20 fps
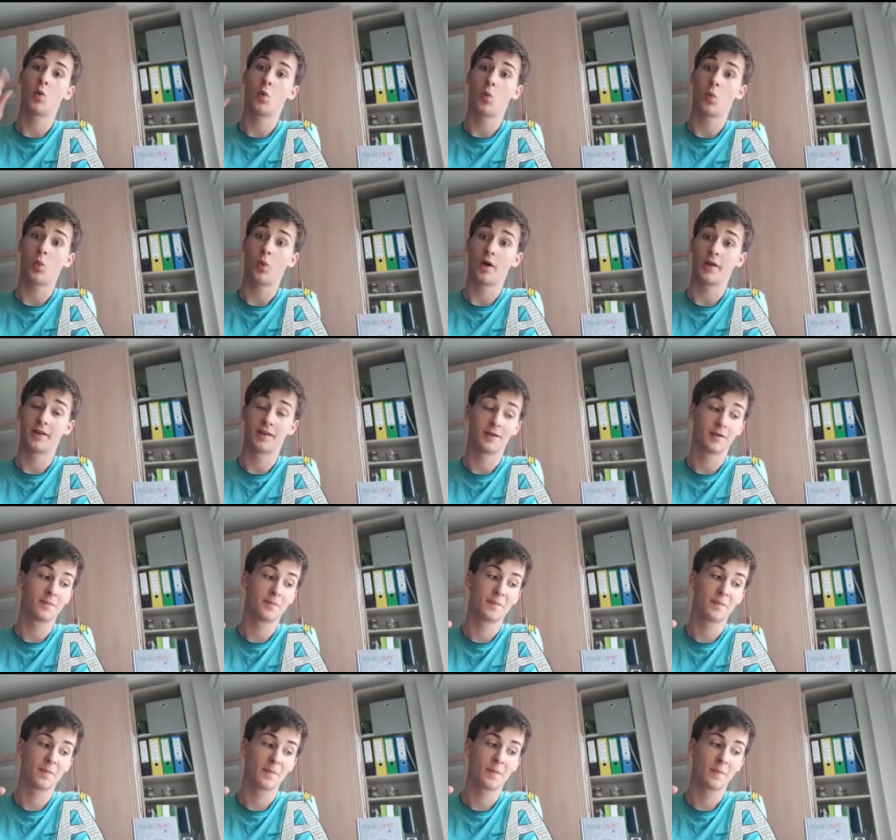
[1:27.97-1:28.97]
1.
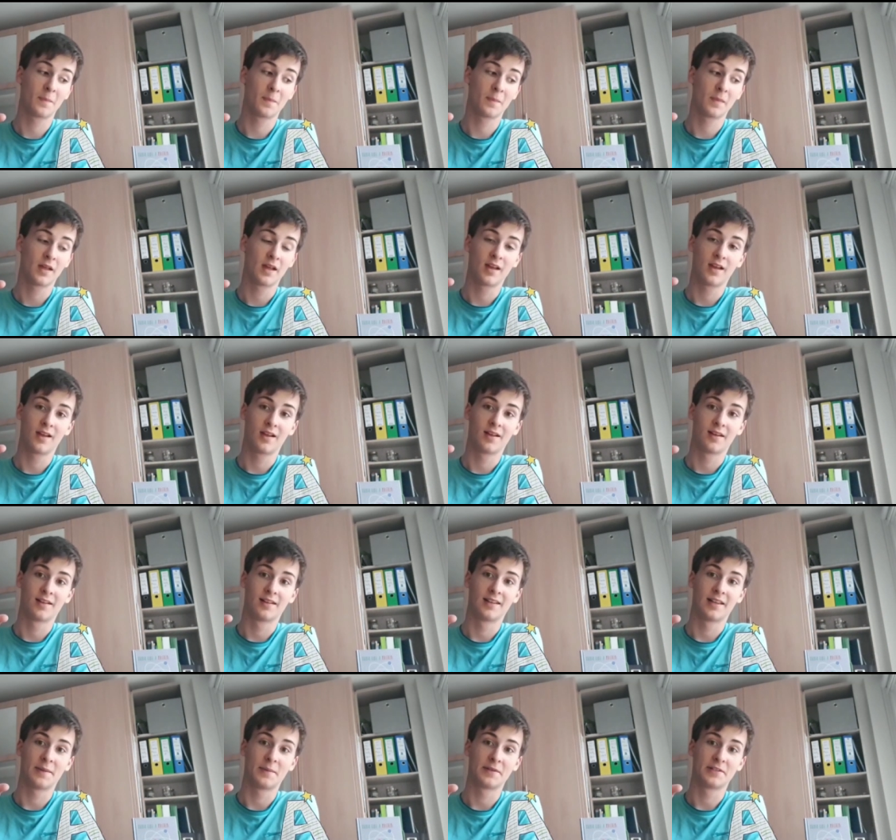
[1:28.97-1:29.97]

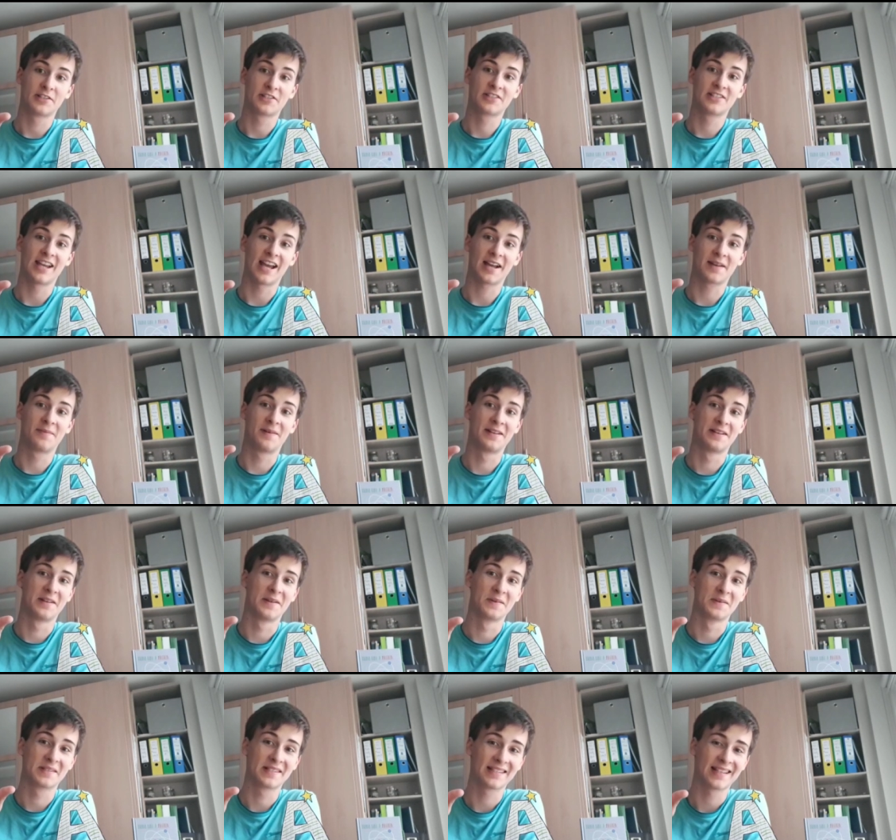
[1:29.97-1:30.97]
Let me just check
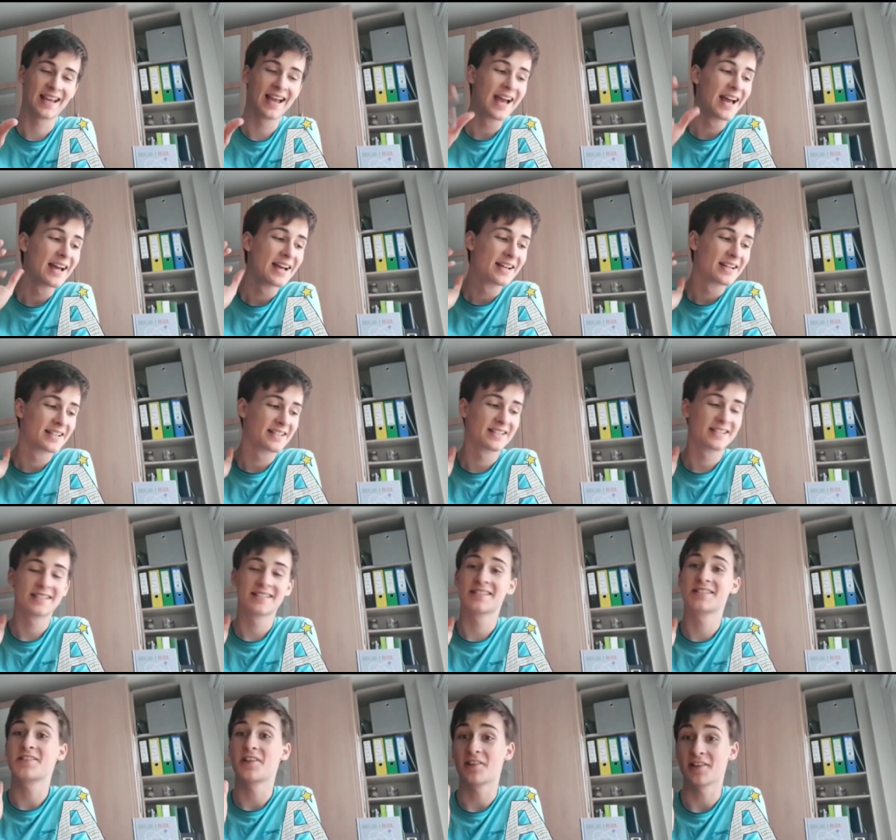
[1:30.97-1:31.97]
my notes.
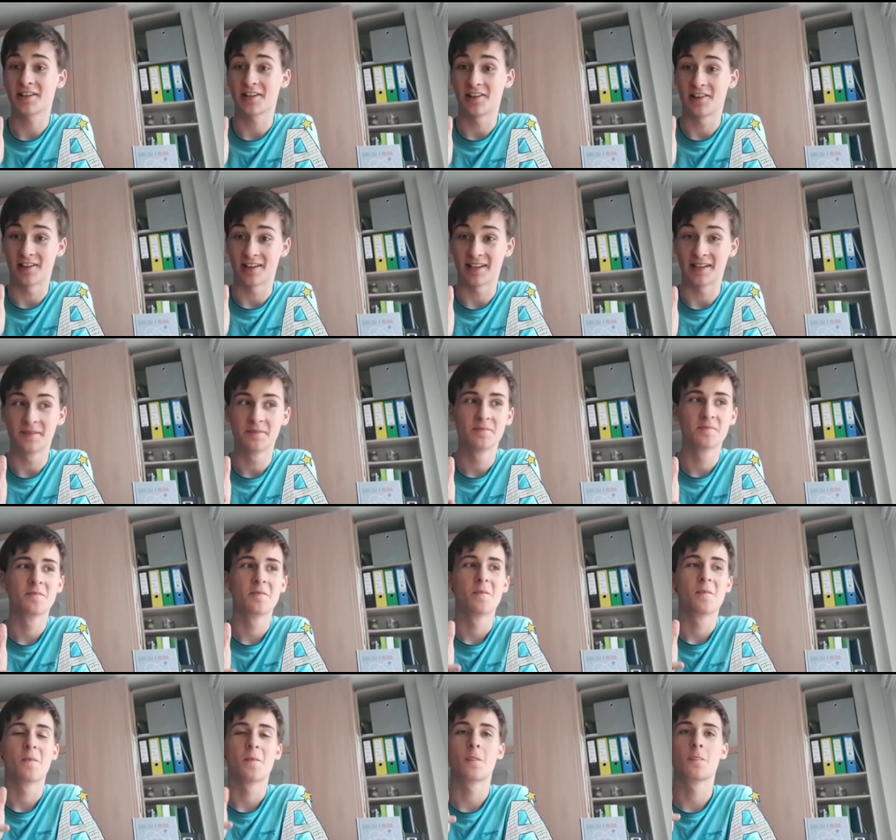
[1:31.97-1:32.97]
Starting early.
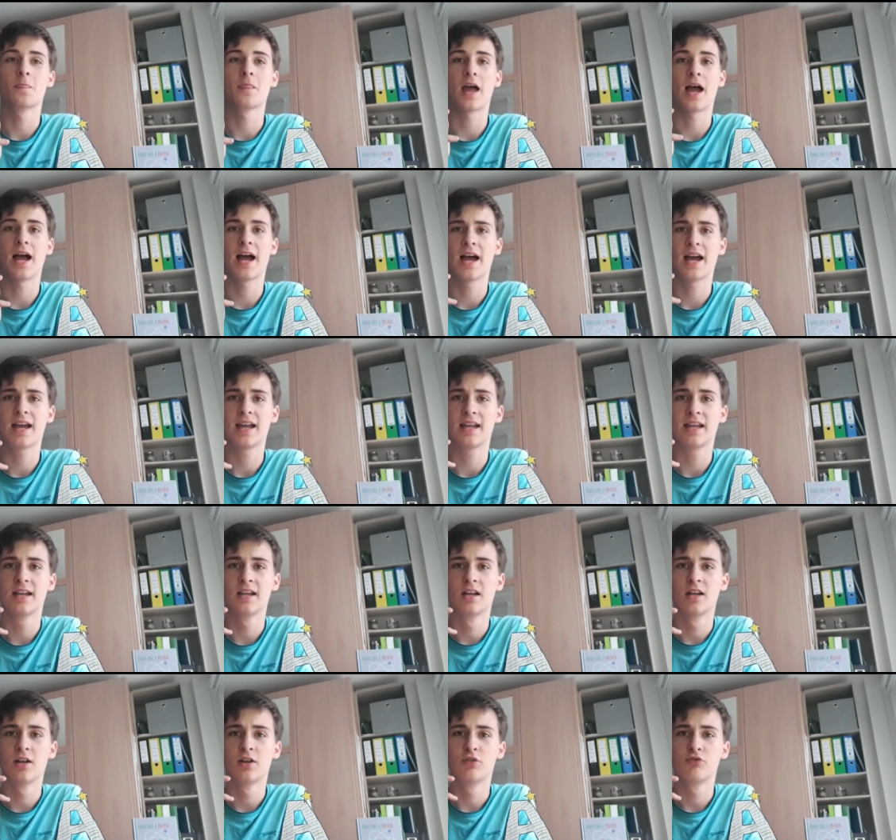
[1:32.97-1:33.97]
I
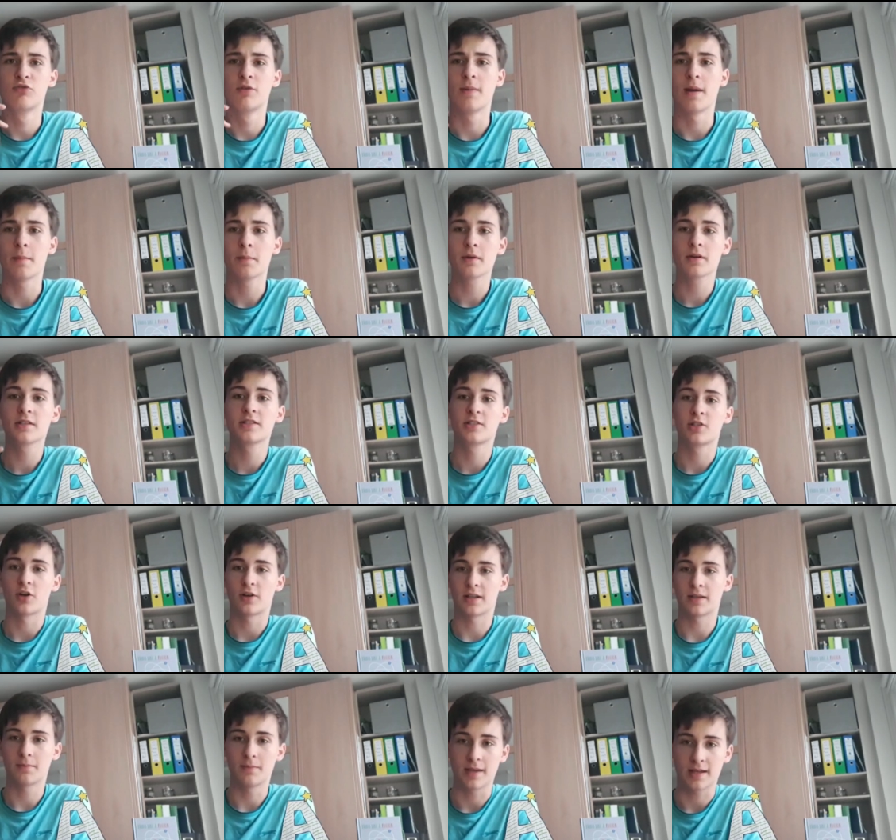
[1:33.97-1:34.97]
remember
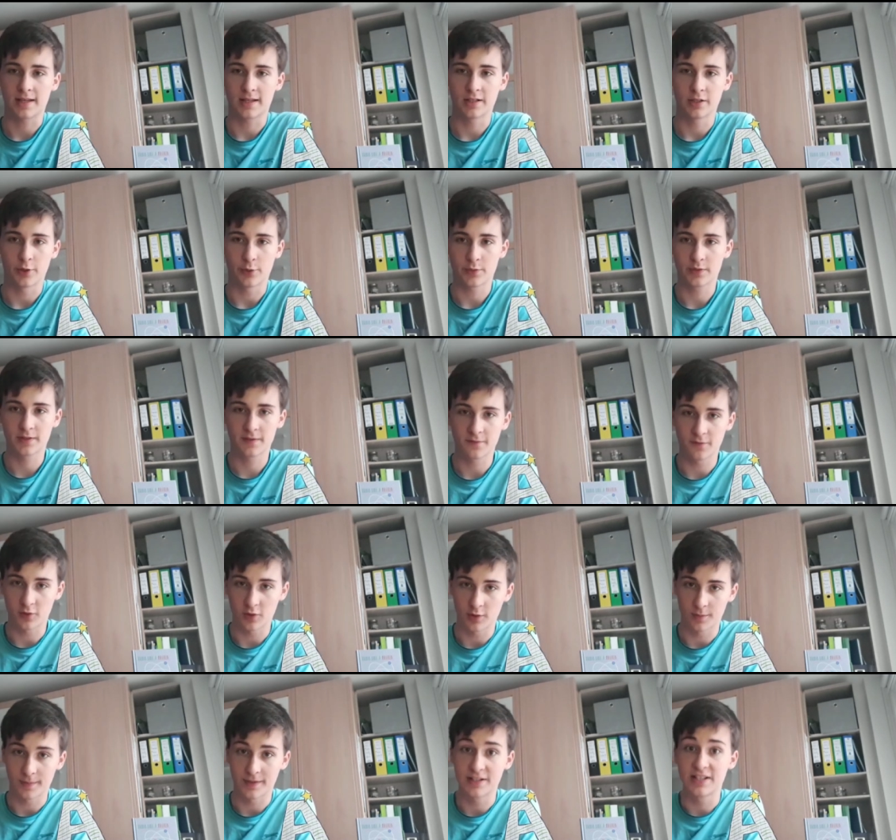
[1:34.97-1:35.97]
starting making notes
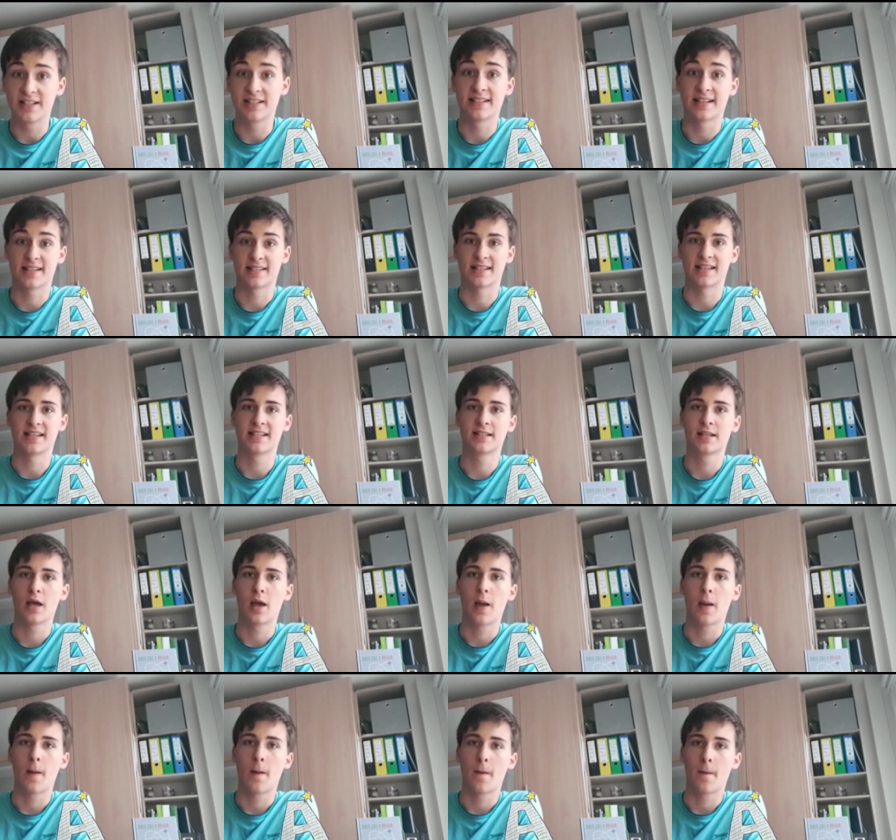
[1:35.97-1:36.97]
for my GCSEs
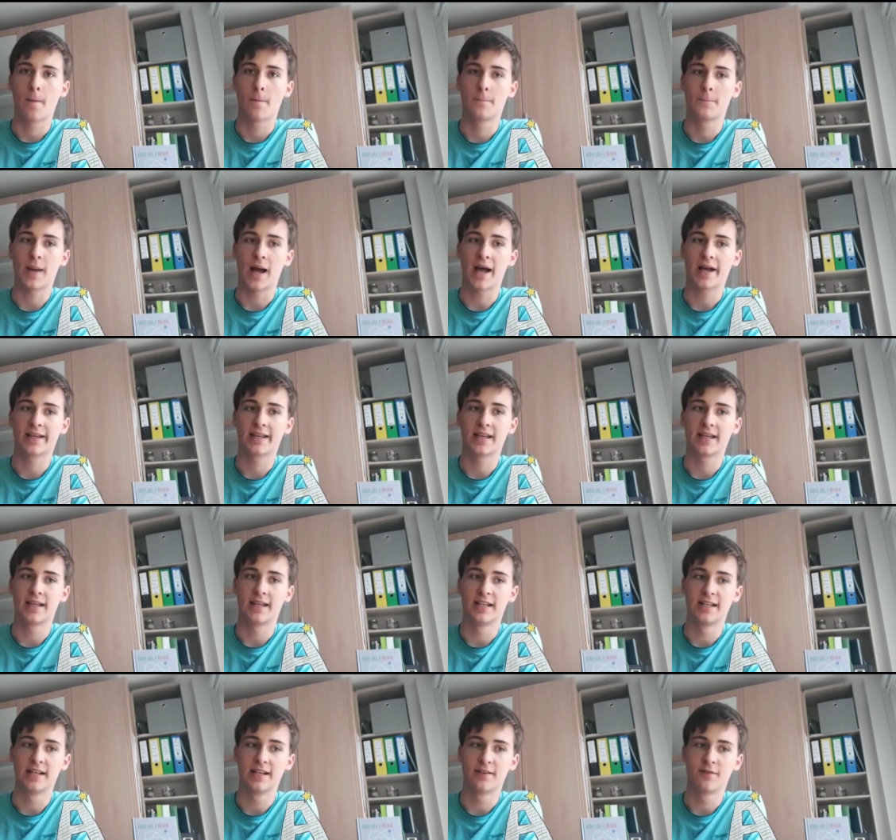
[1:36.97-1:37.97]
back
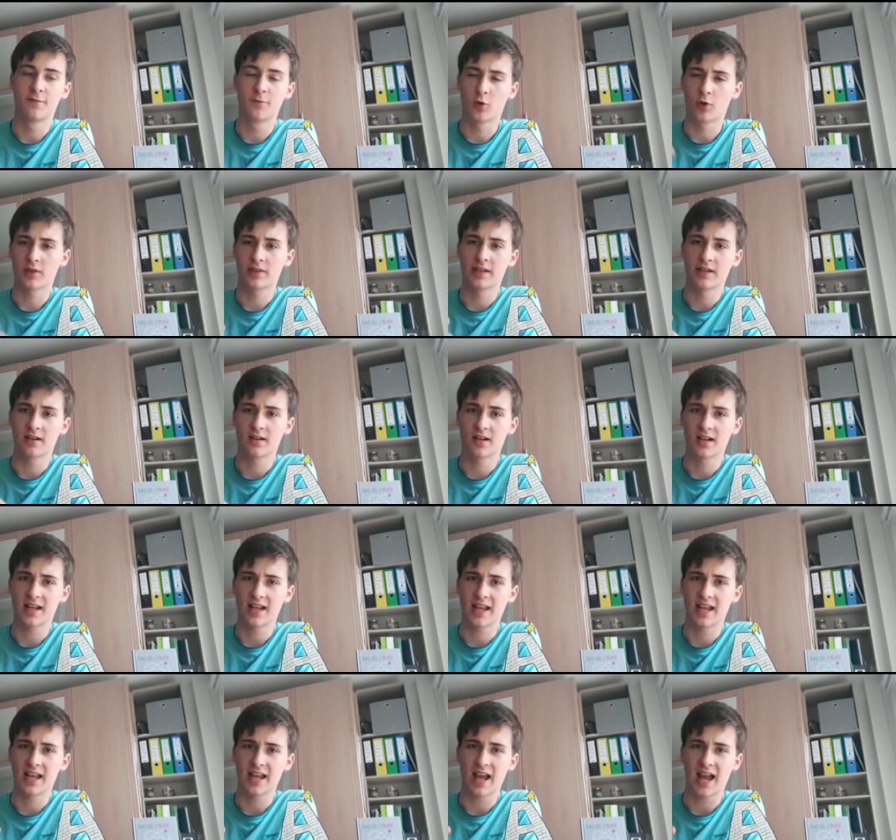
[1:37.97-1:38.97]
in 4th year,
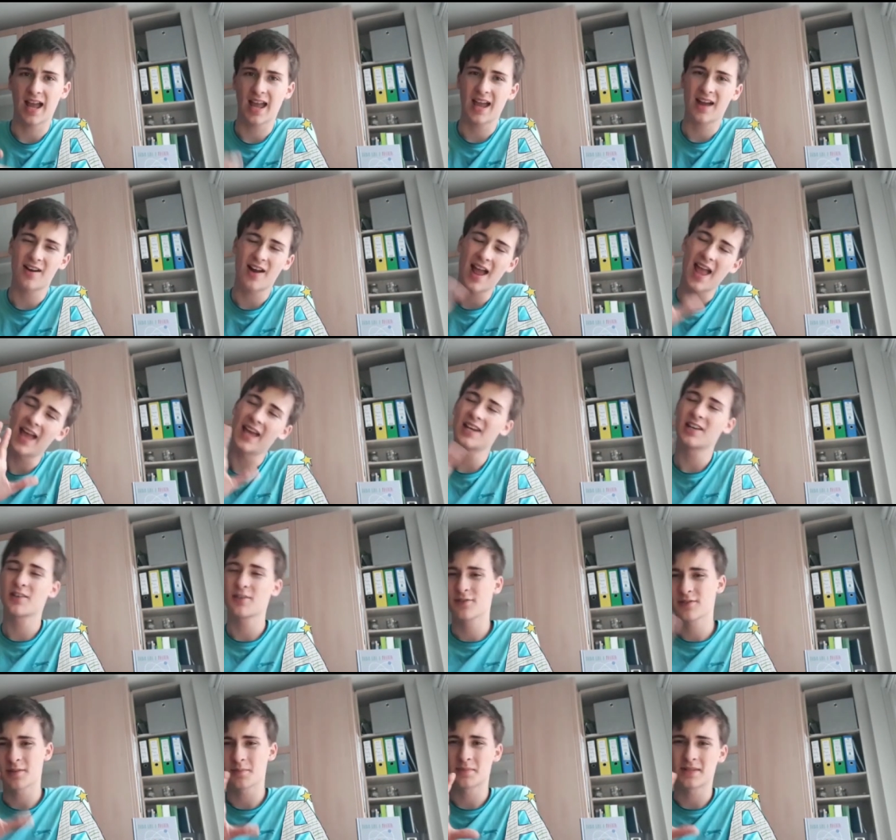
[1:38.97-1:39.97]
end
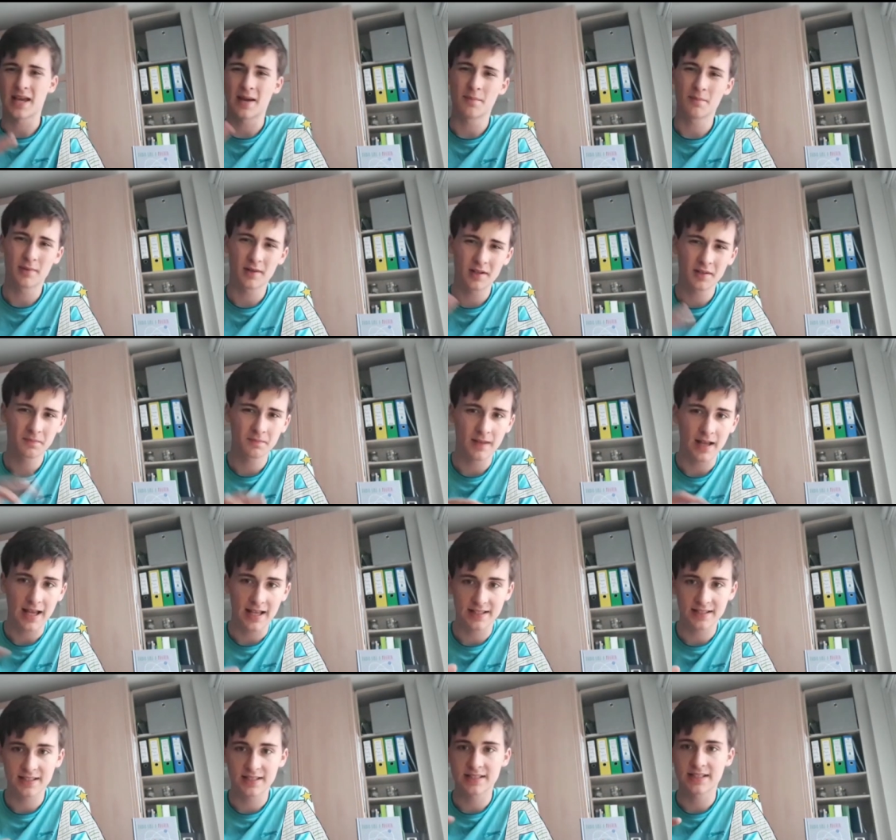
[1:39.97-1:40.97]
of
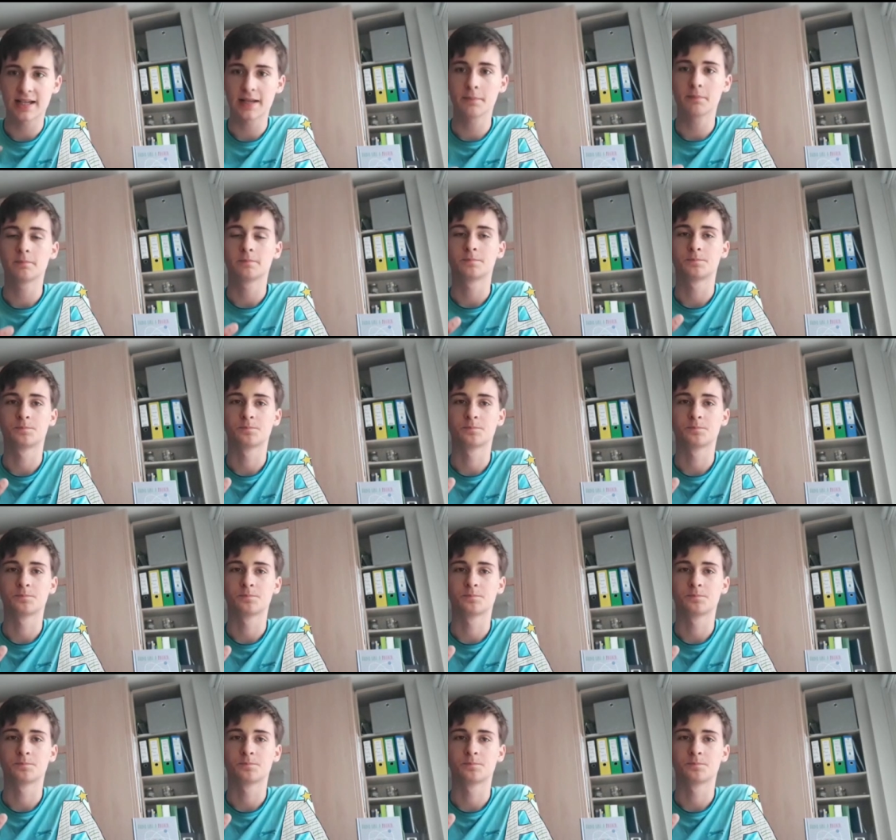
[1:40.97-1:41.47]
September-esque time.